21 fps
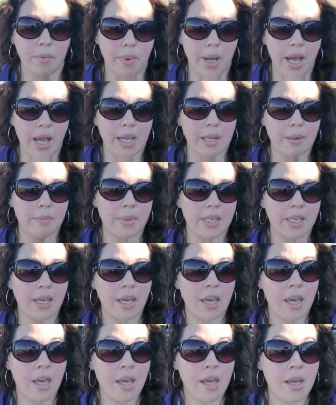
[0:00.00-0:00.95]
behind me
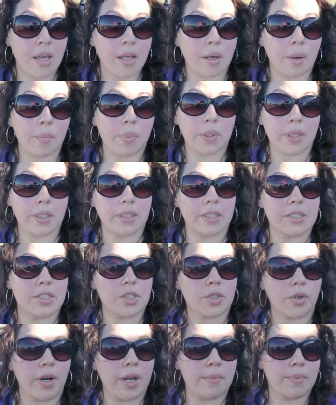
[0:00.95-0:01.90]
completely
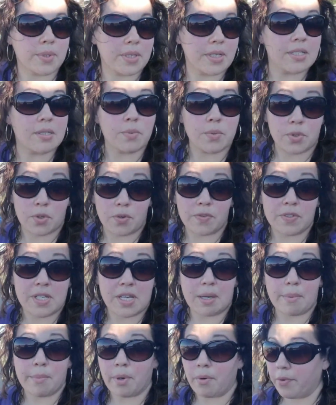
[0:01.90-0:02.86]
scraped because it was
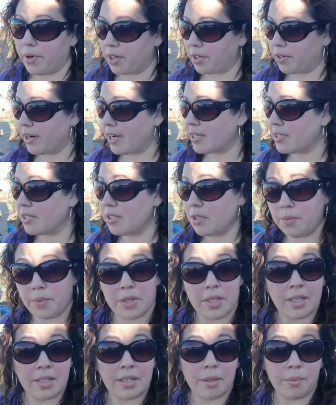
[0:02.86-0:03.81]
overtaken by runner grass, and you would
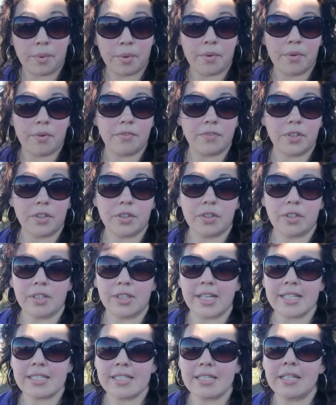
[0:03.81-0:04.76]
think that we would have learned our
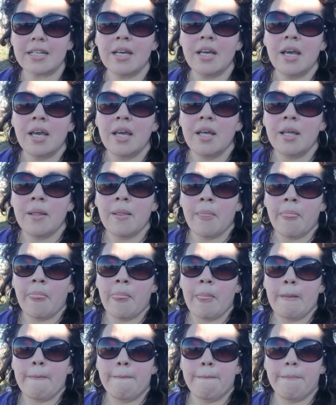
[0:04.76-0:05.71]
lesson,
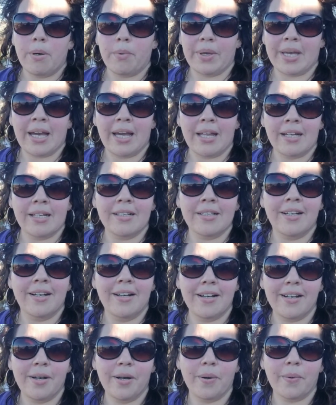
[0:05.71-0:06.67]
but we kind of
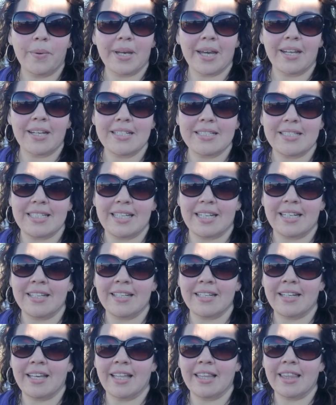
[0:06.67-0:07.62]

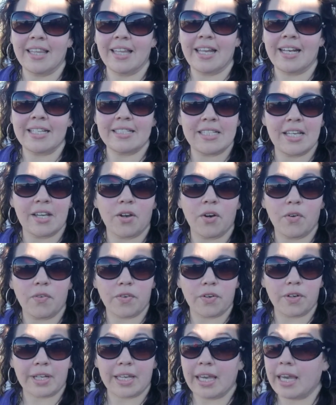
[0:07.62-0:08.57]
didn't, and let it take
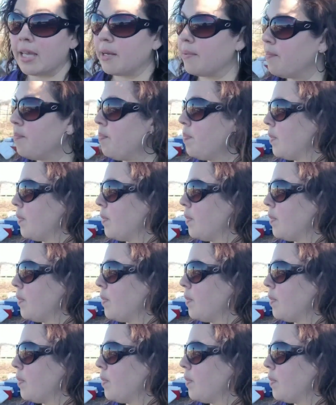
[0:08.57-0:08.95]
over again.